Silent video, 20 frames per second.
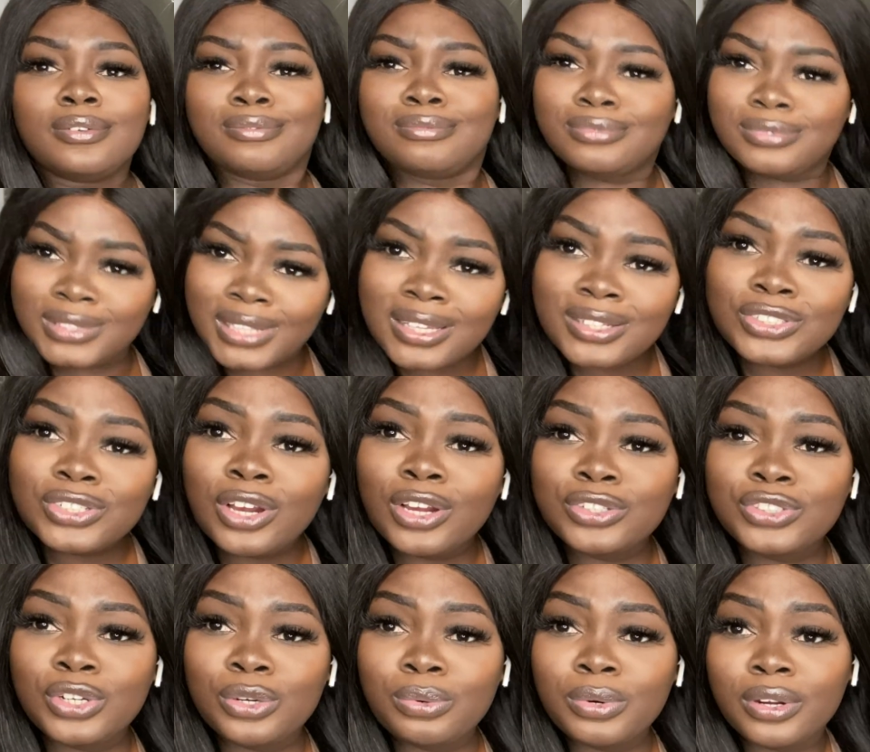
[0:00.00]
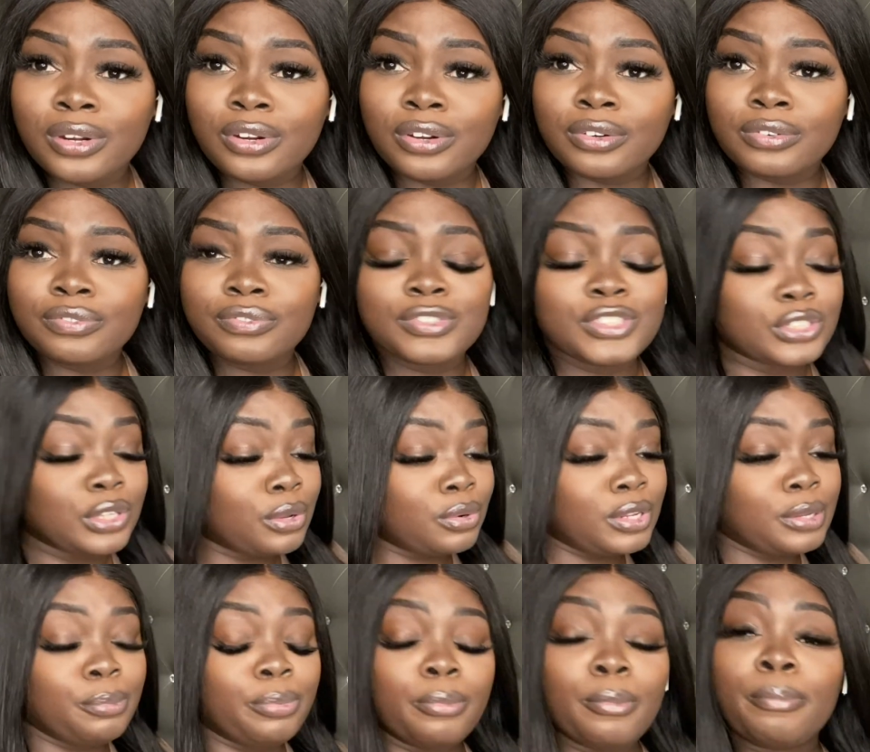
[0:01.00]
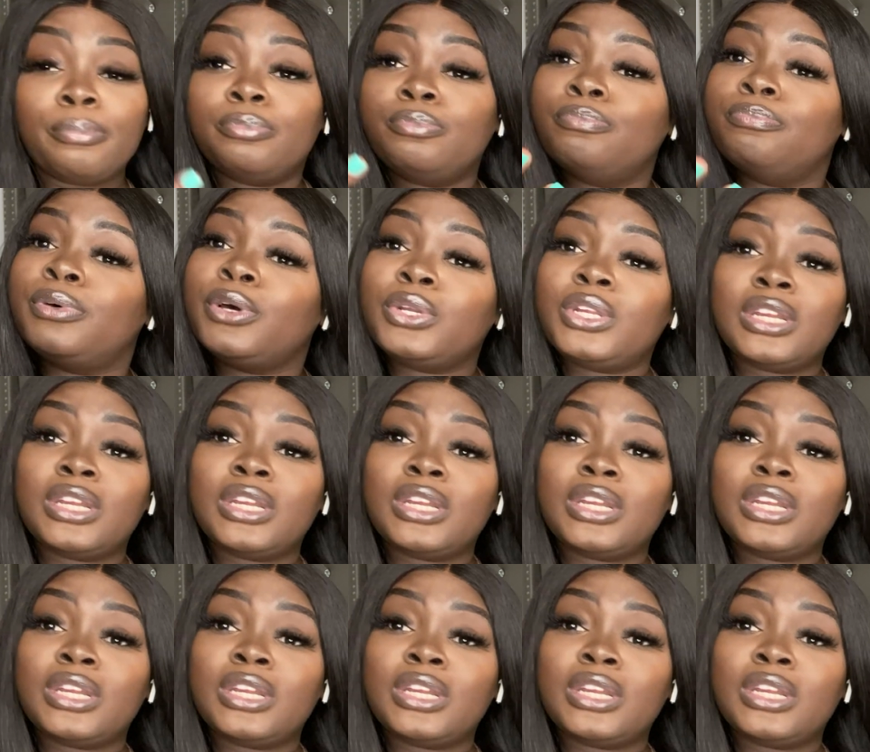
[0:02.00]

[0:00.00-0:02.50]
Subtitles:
then charge your worth. Slowly build